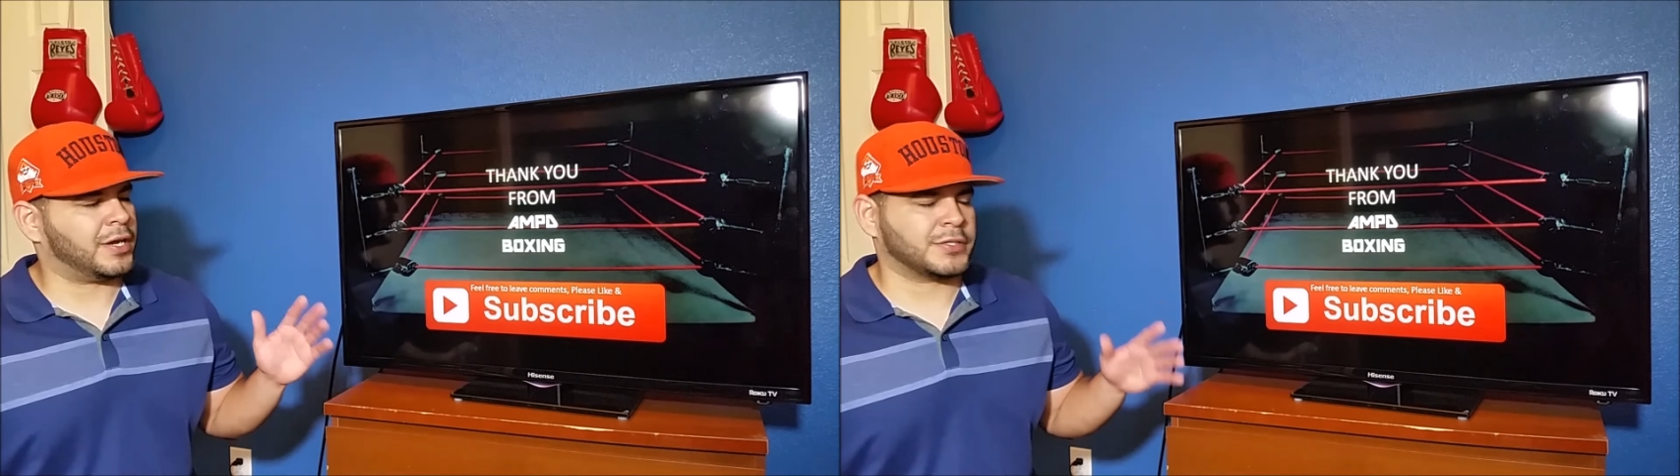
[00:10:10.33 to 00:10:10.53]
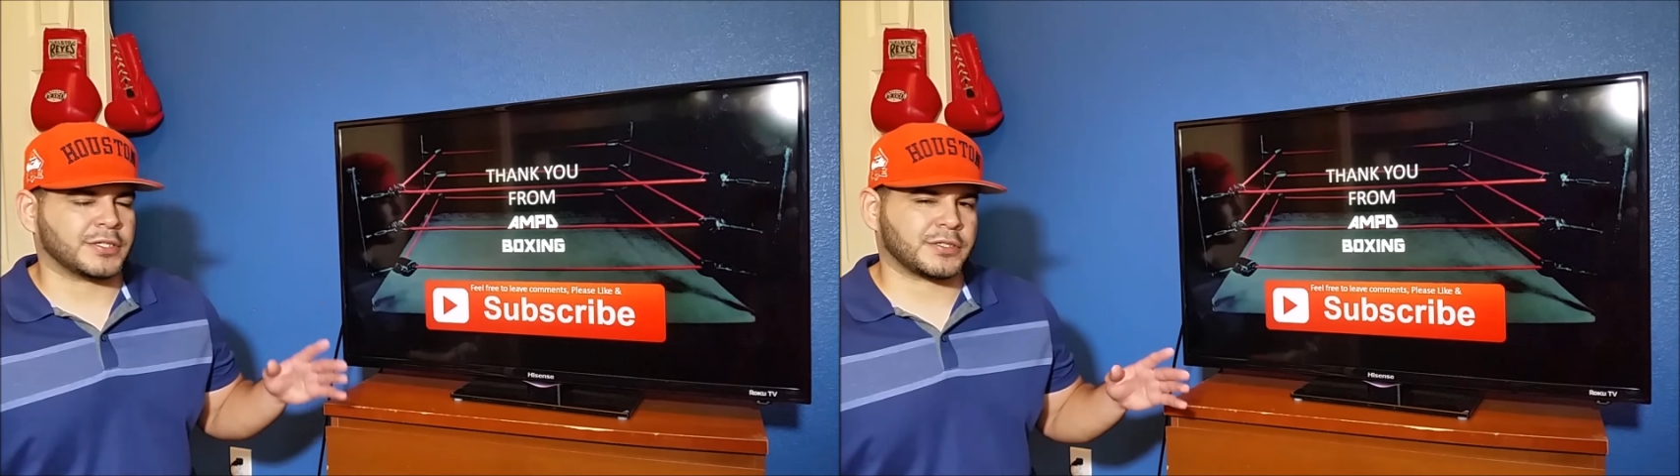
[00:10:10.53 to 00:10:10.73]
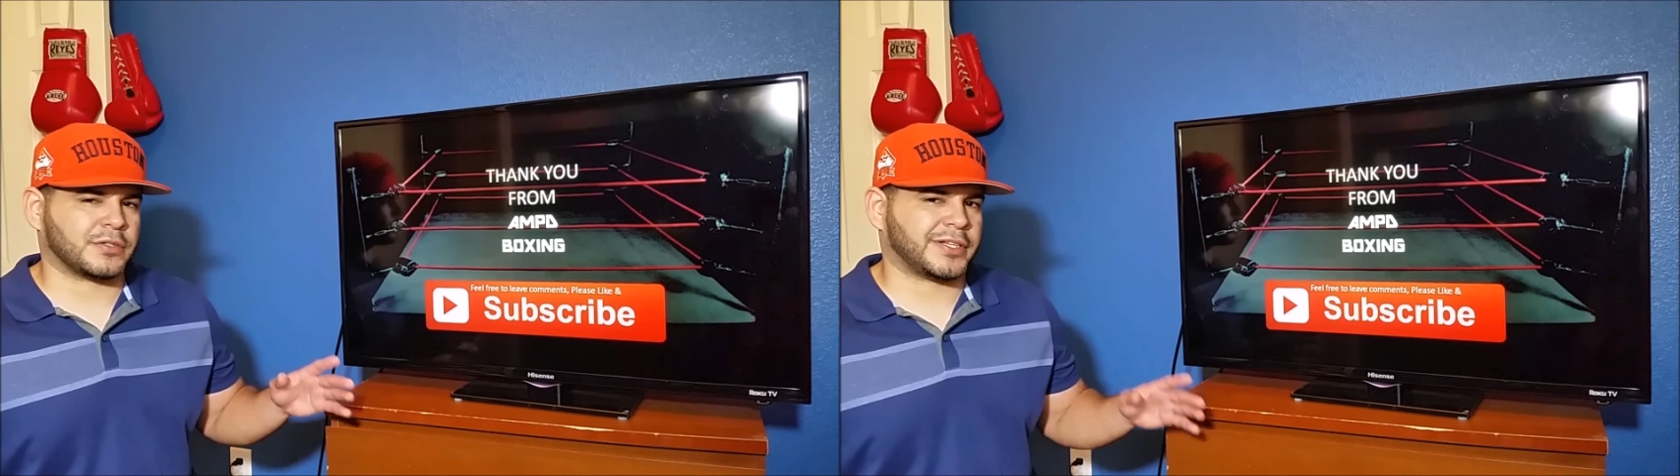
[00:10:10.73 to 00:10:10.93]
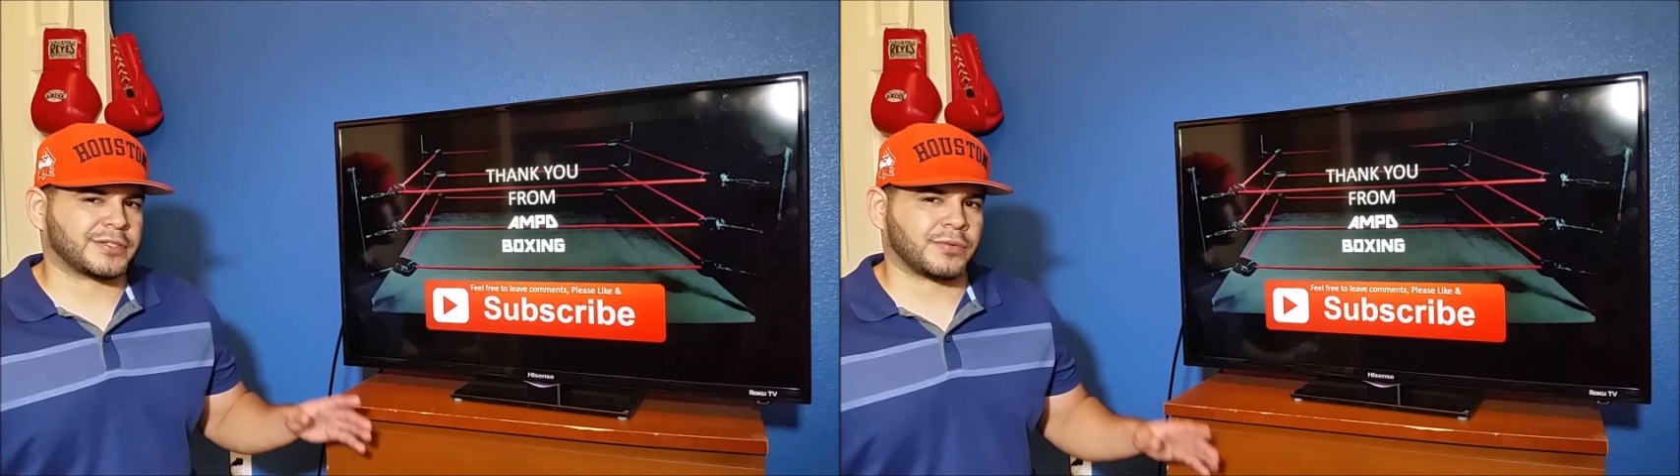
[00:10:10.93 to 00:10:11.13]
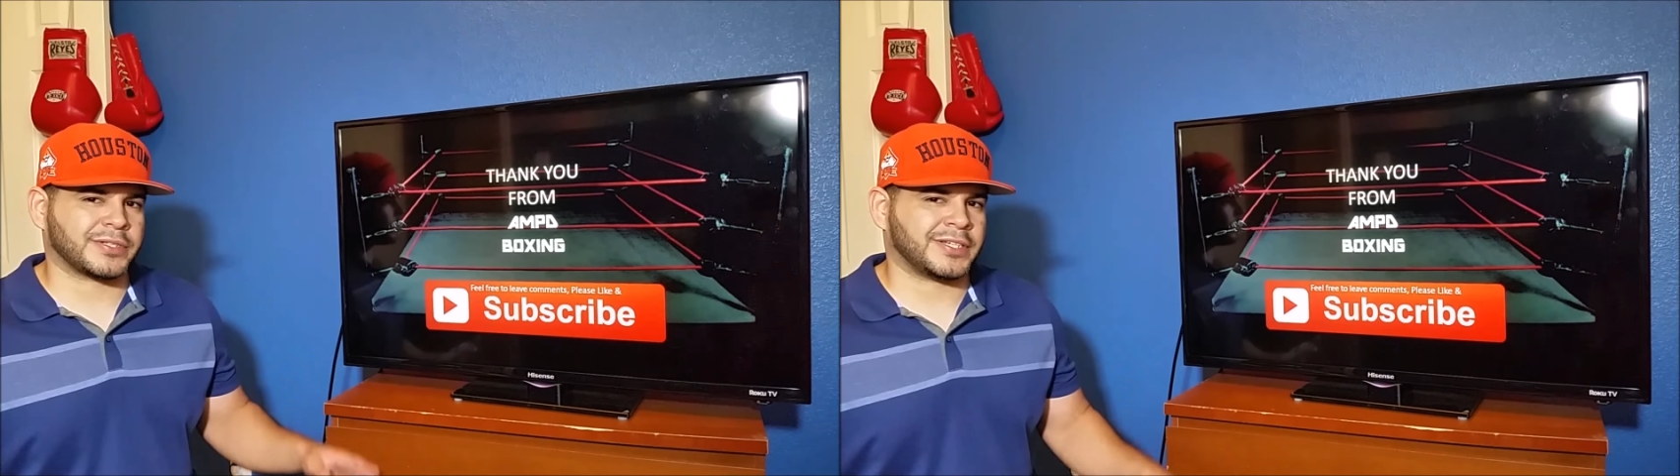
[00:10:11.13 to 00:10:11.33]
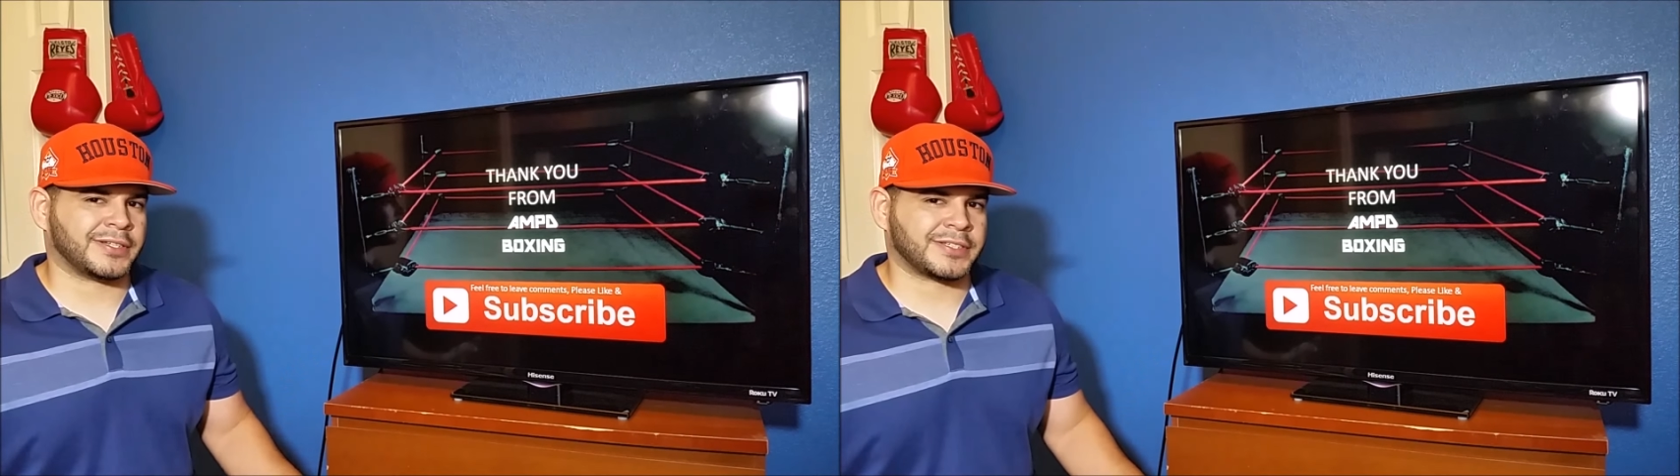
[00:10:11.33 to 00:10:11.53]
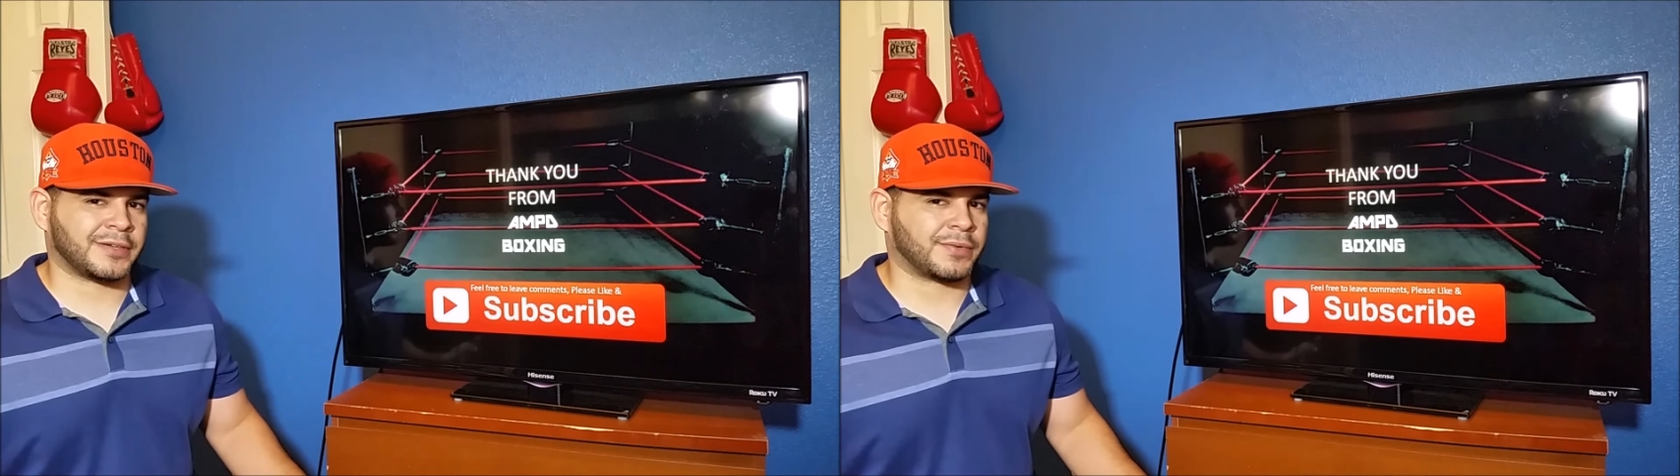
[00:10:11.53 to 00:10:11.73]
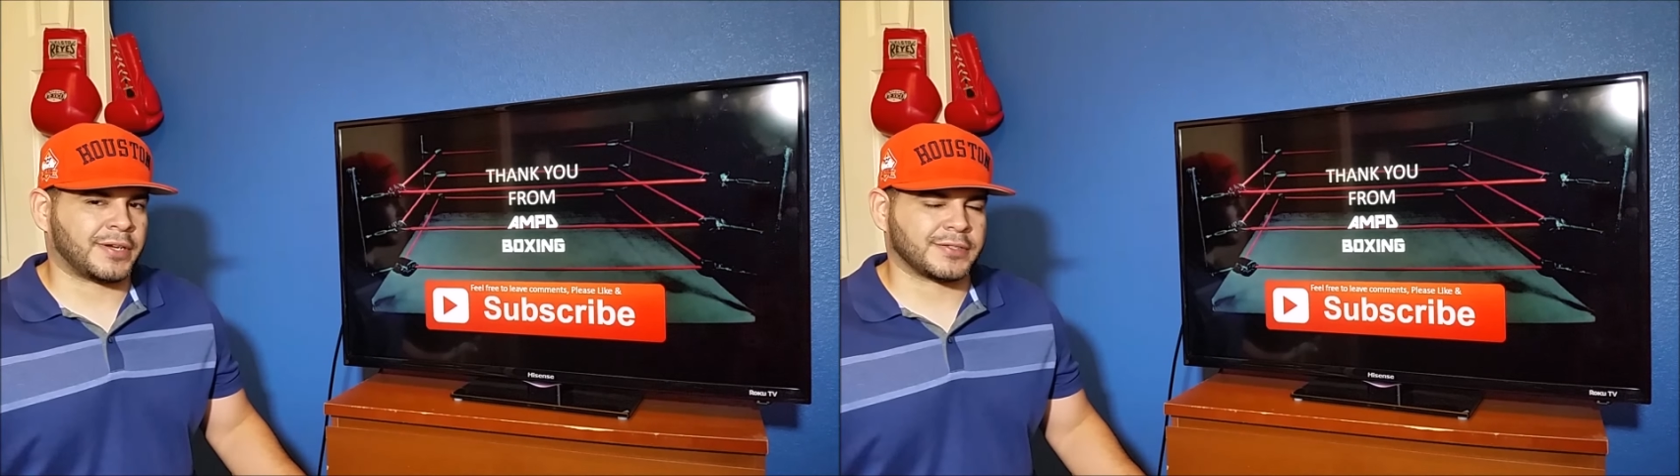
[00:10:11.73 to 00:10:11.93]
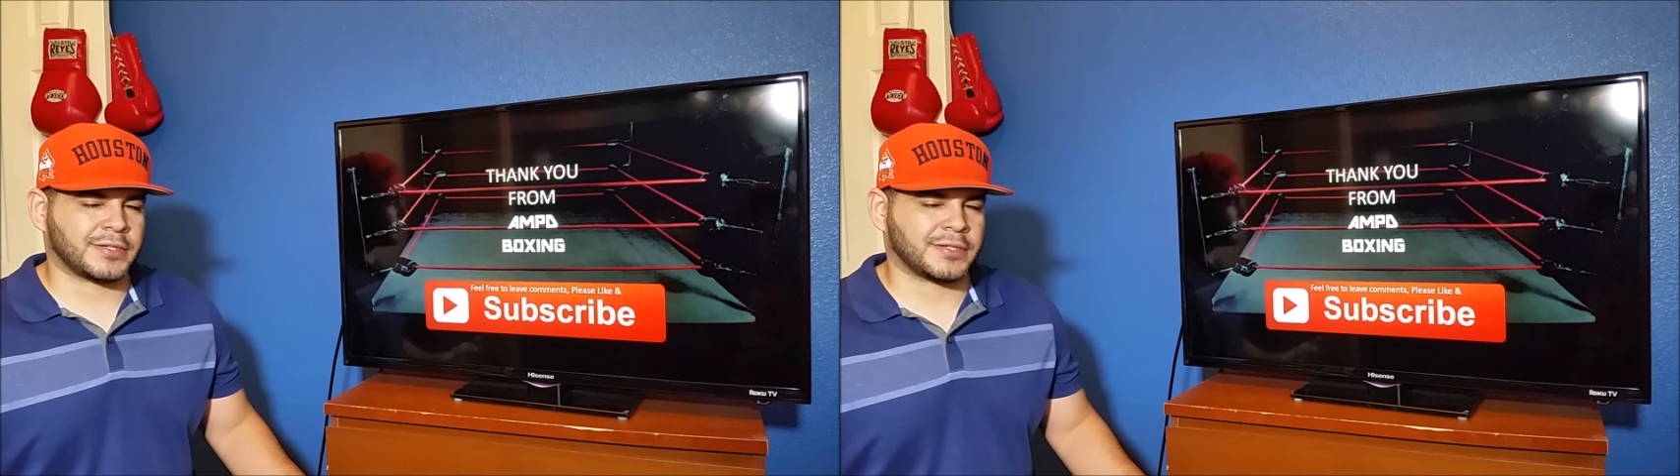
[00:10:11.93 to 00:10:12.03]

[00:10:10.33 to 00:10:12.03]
Judges do not score 10-10 rounds.